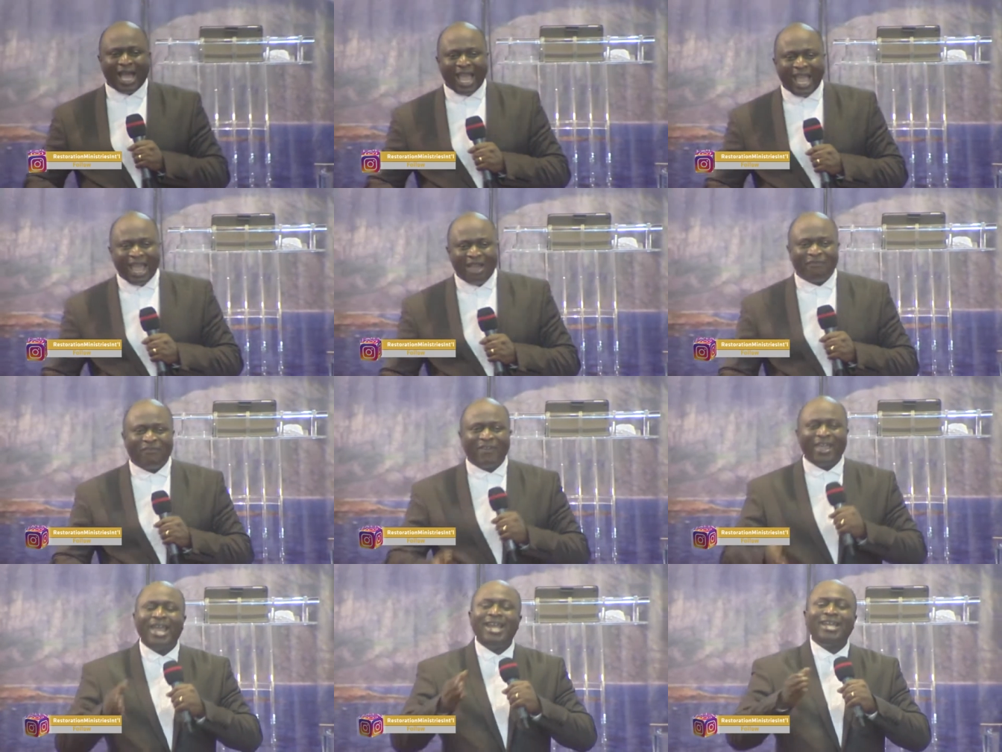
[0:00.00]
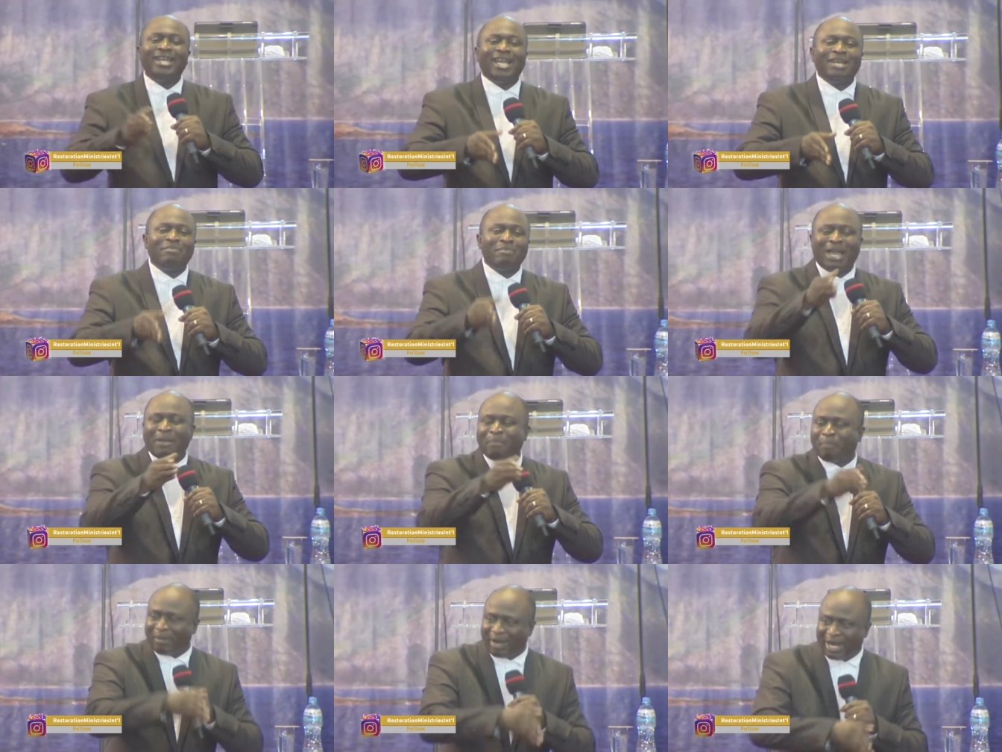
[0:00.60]
I have ended
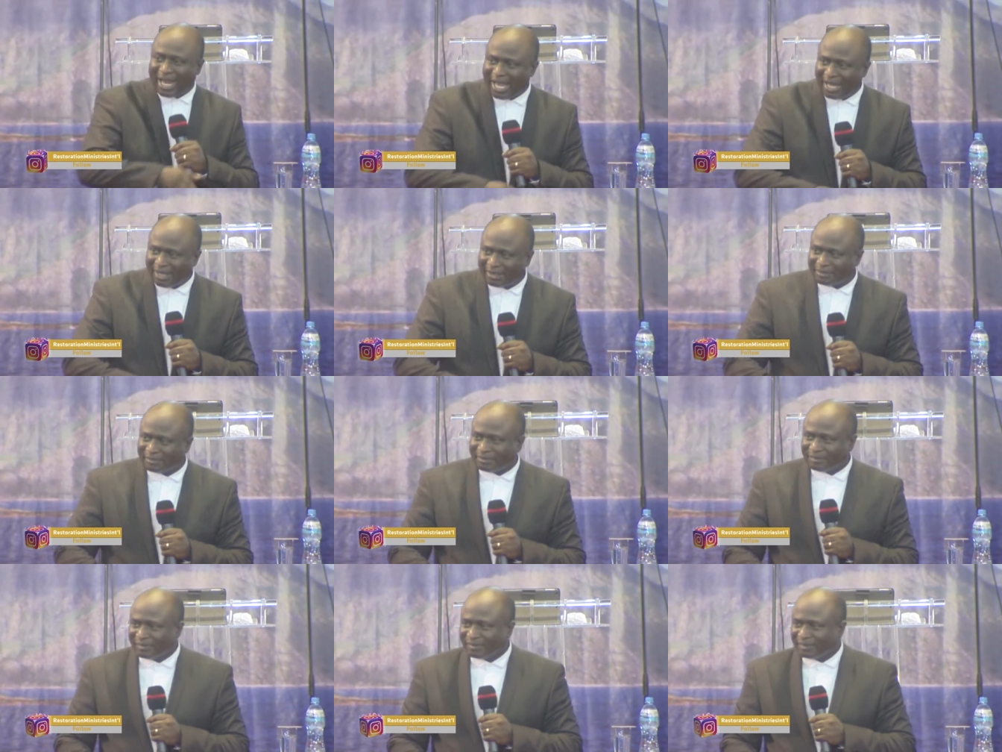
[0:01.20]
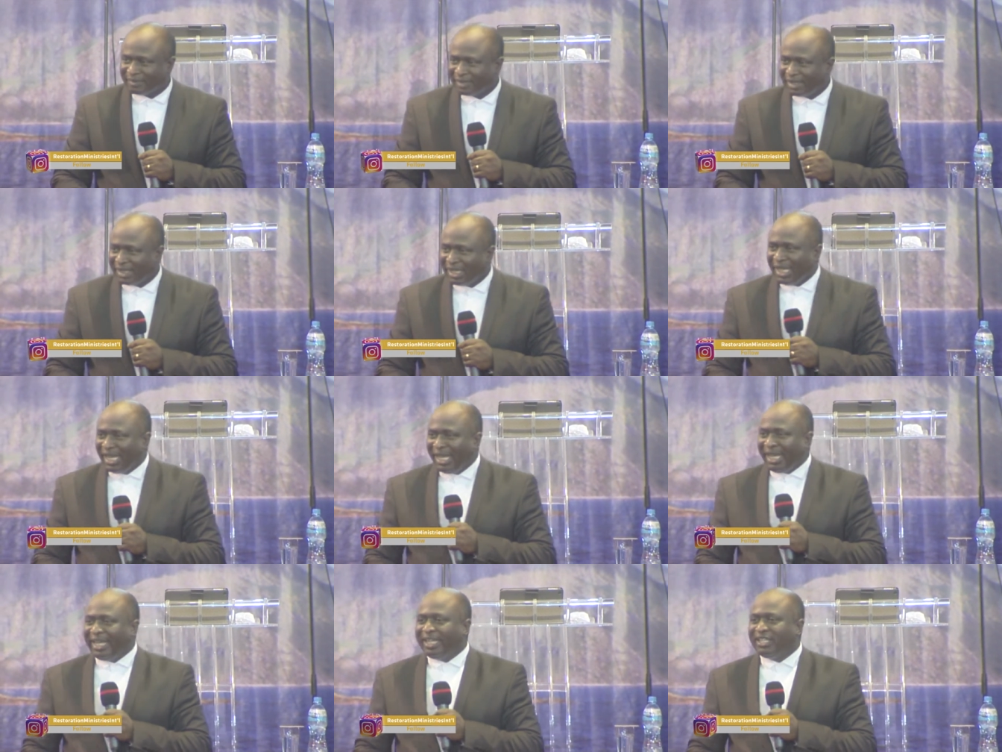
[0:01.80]
my prayer
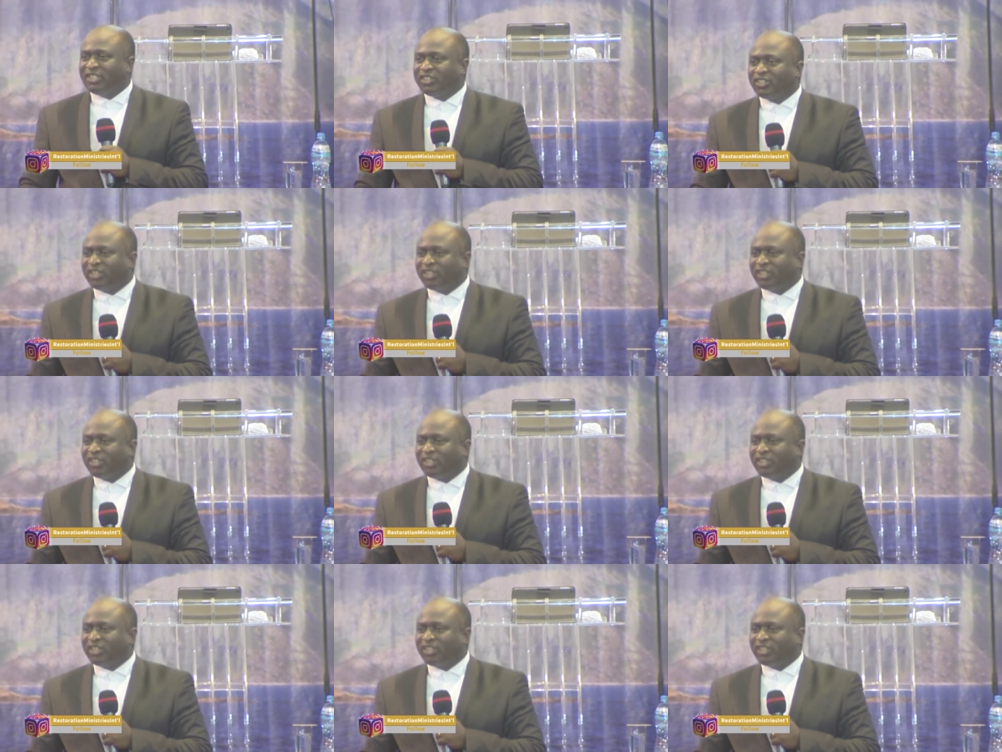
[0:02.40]
in